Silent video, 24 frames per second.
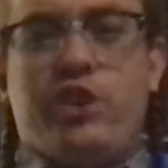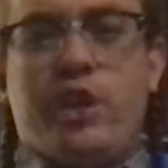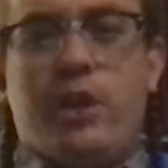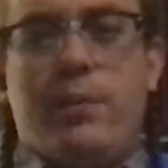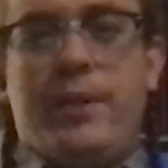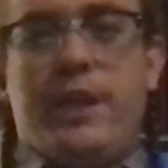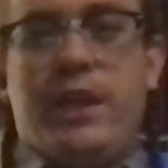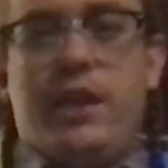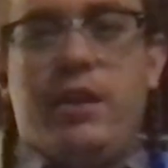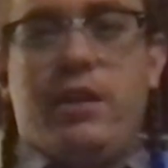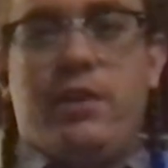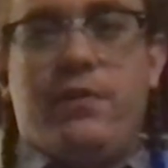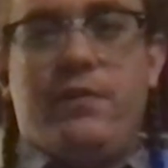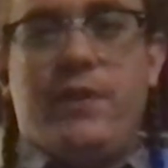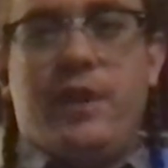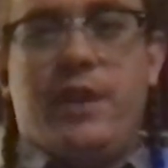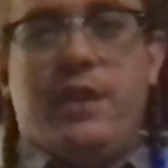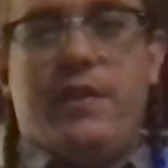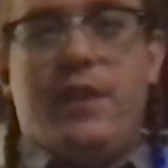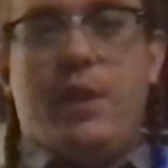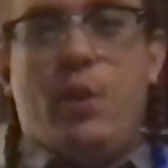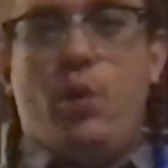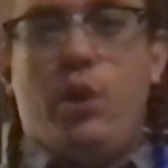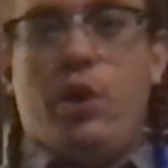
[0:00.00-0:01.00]
coming into the
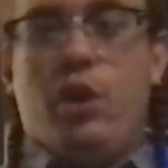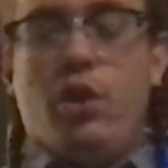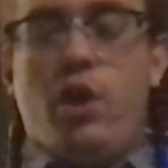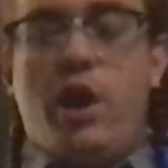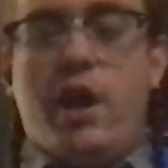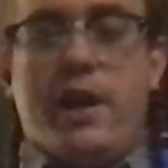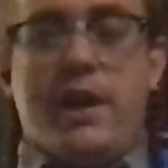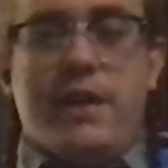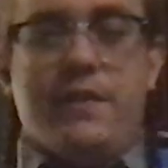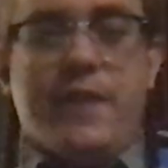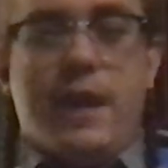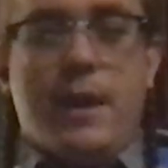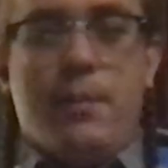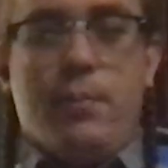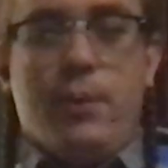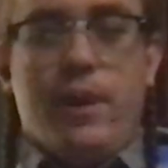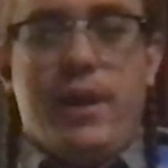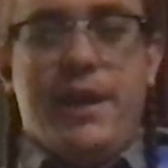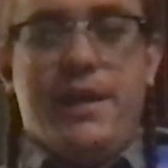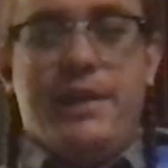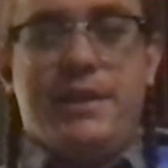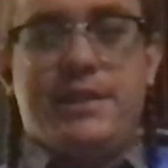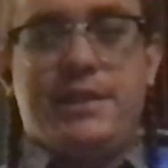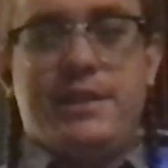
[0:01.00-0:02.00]
fund. They want to lock in that
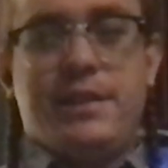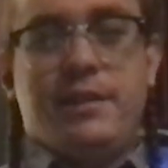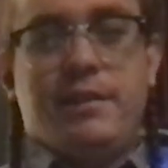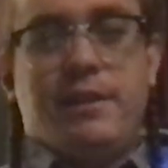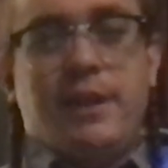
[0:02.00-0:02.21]
price.